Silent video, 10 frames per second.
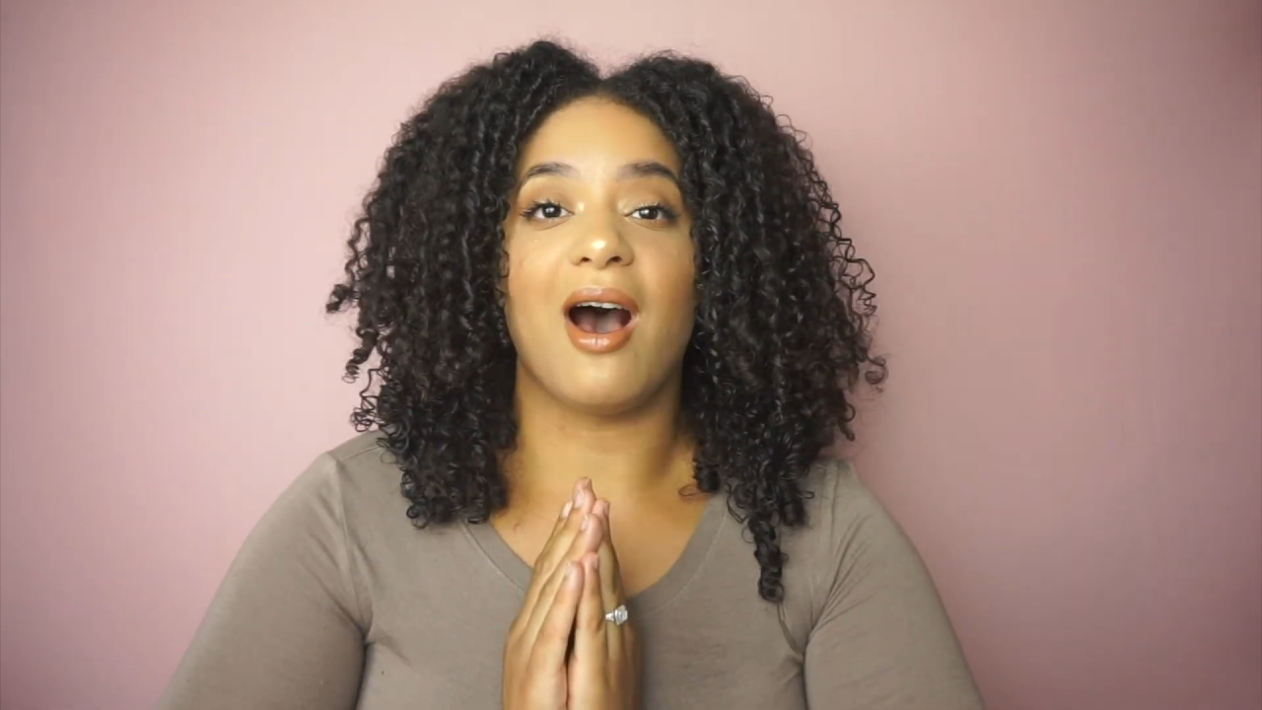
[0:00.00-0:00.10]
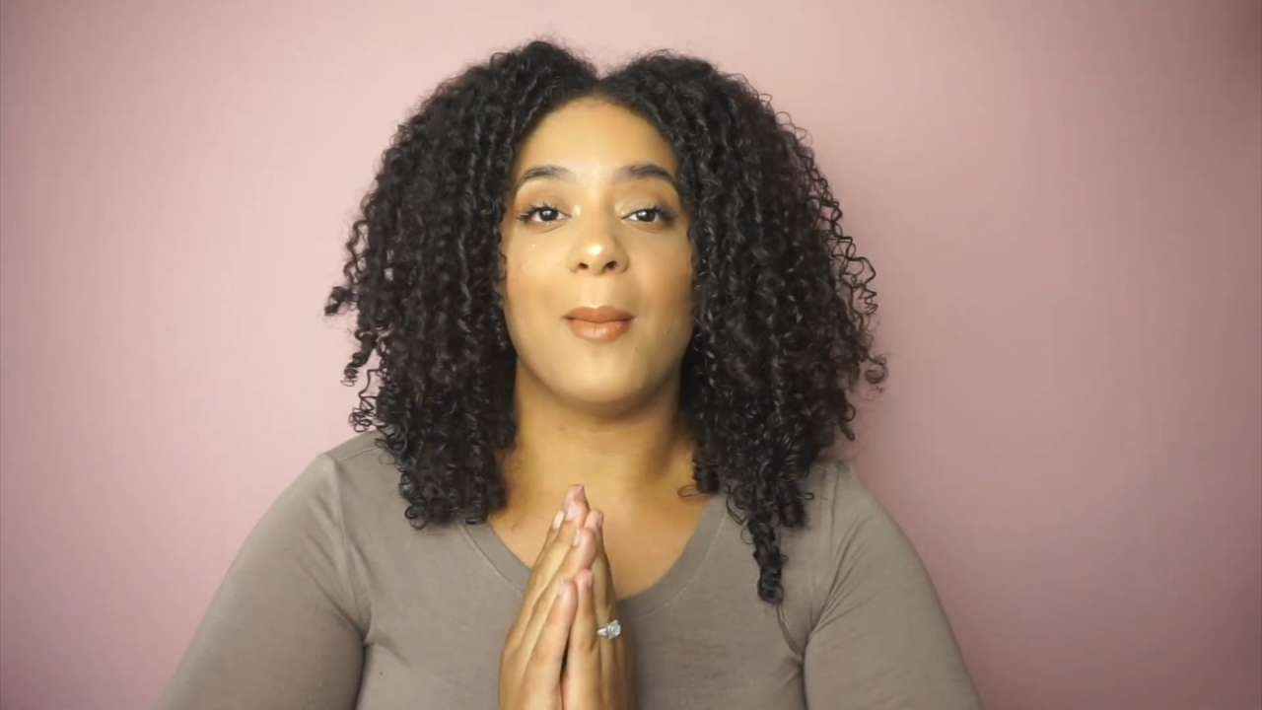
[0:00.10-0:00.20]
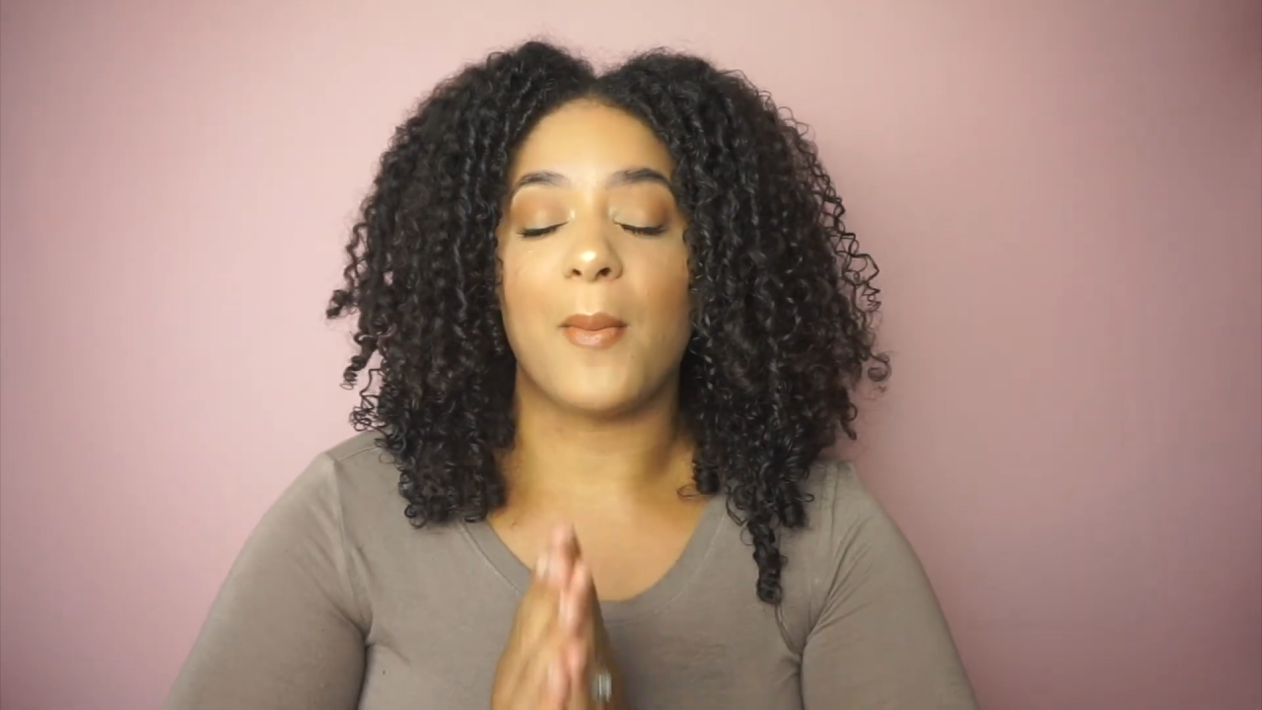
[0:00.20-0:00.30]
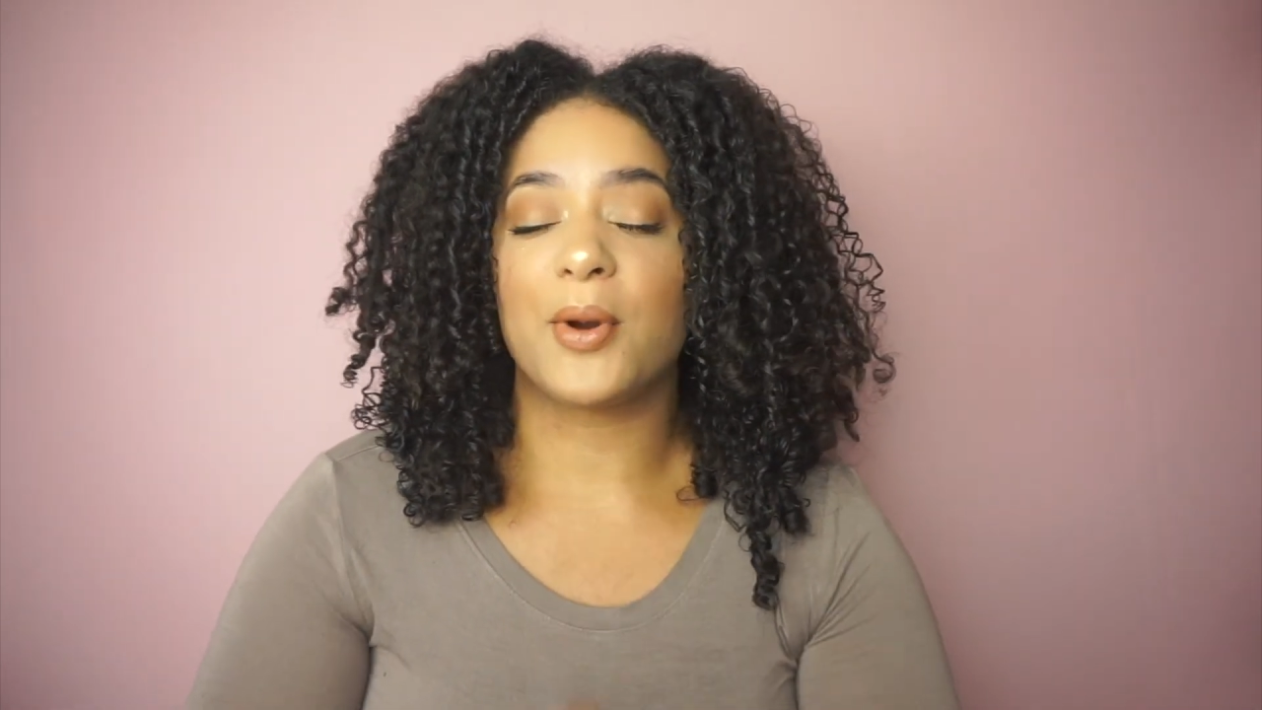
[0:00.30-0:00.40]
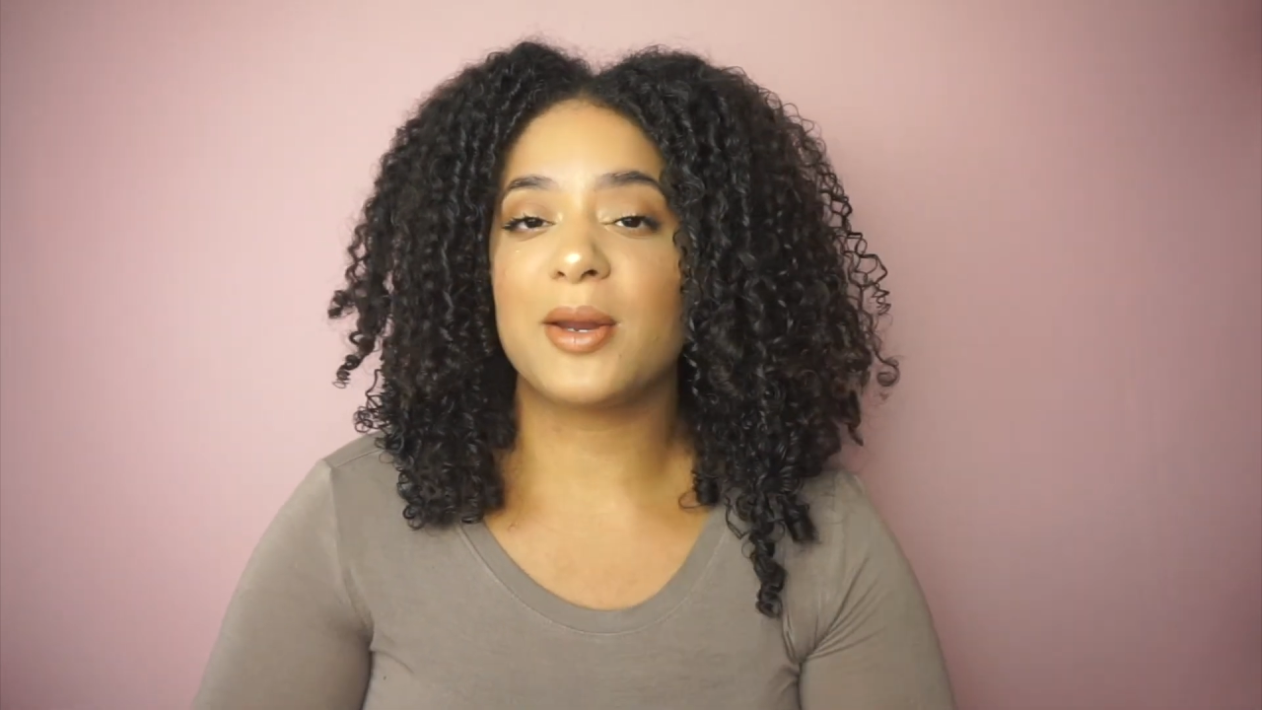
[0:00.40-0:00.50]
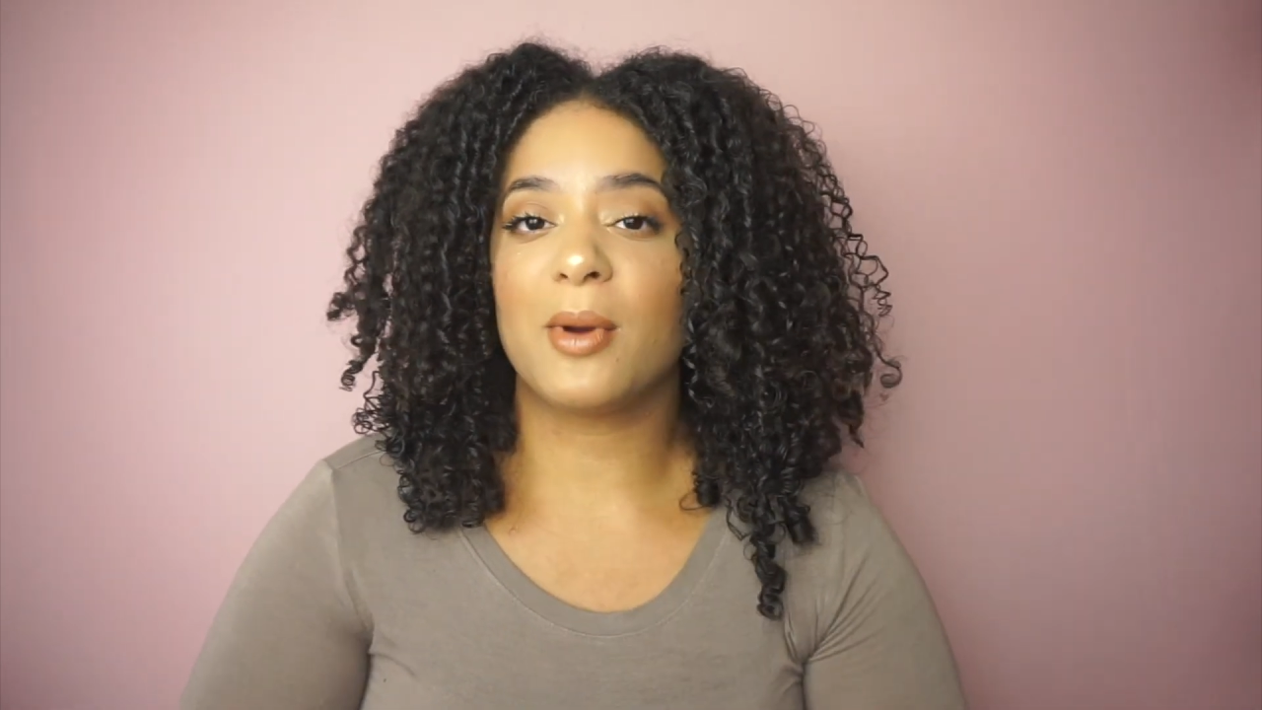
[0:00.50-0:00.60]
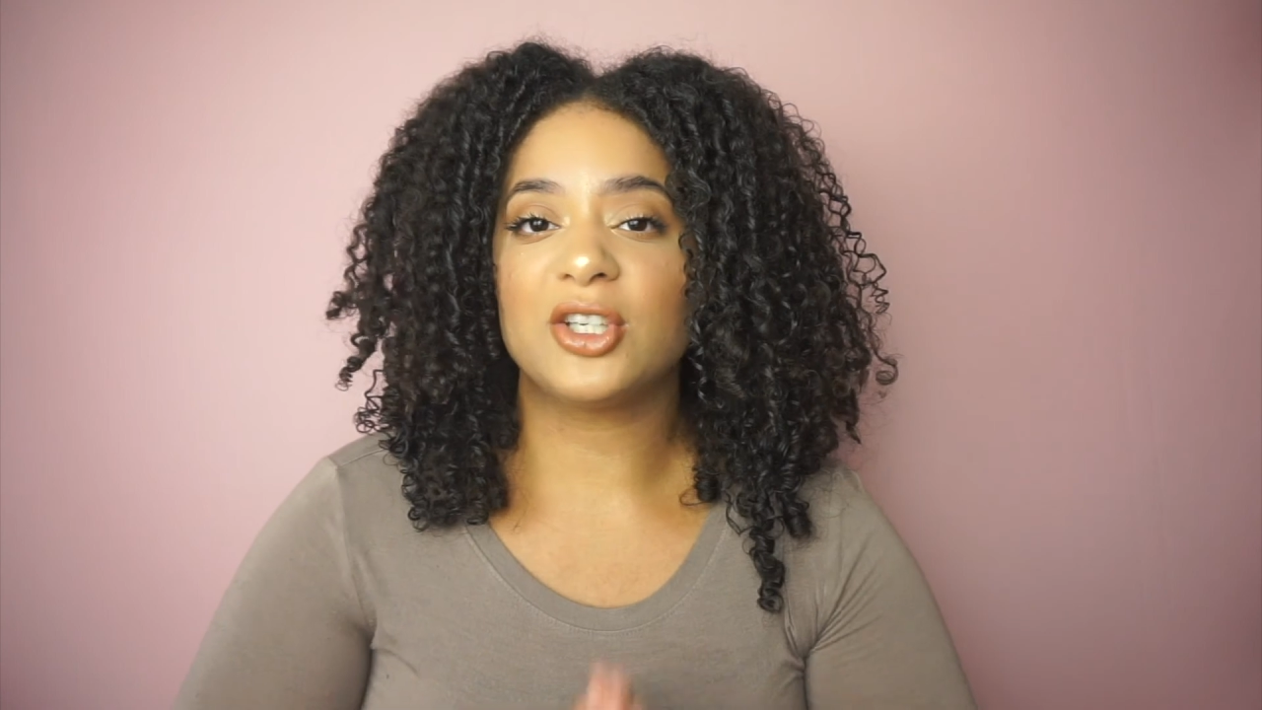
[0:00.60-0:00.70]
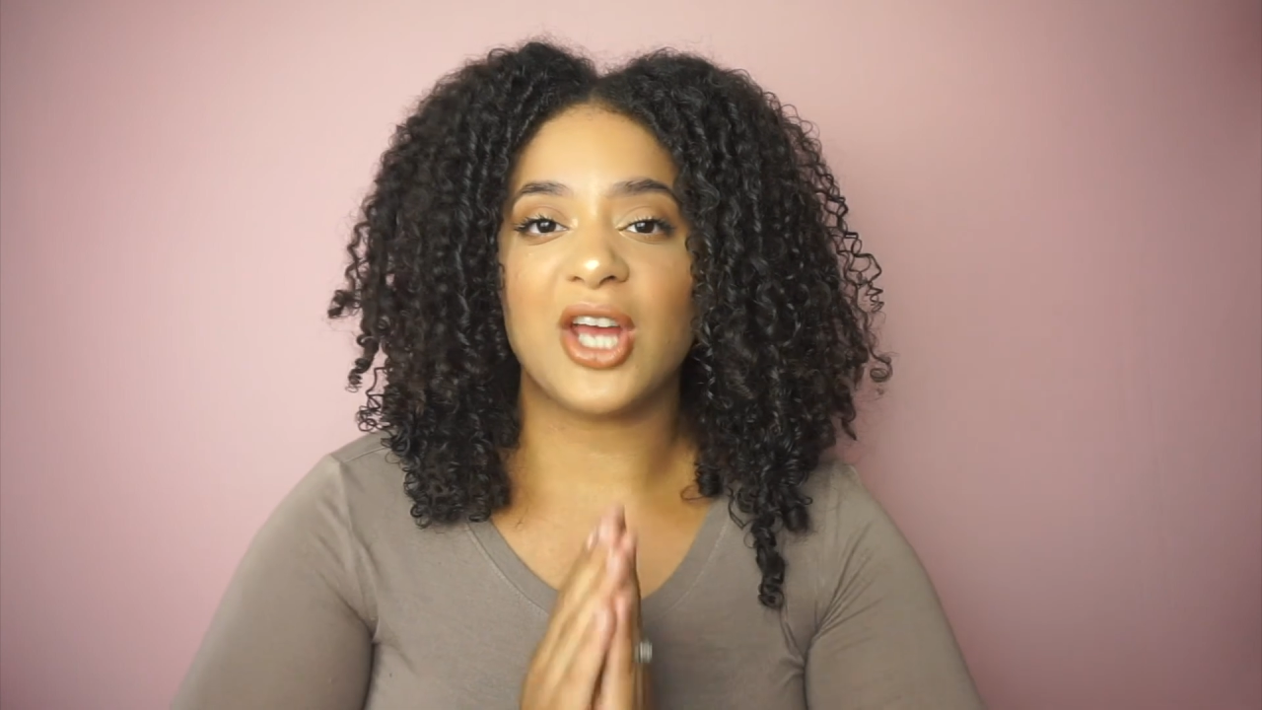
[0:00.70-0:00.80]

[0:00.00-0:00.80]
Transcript: Pretty much